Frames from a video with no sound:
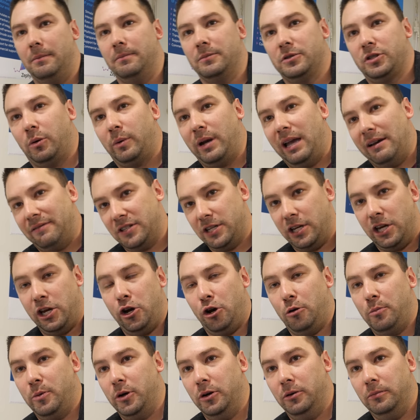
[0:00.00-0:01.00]
So we have
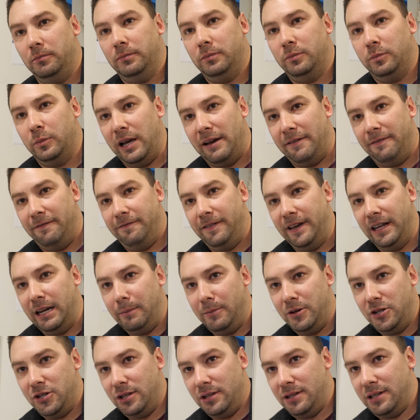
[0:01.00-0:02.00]
secure boot, we have fit
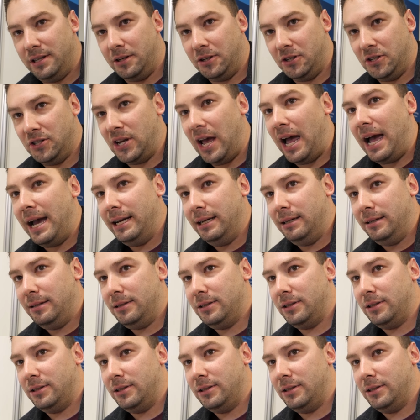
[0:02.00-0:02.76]
images that are signed,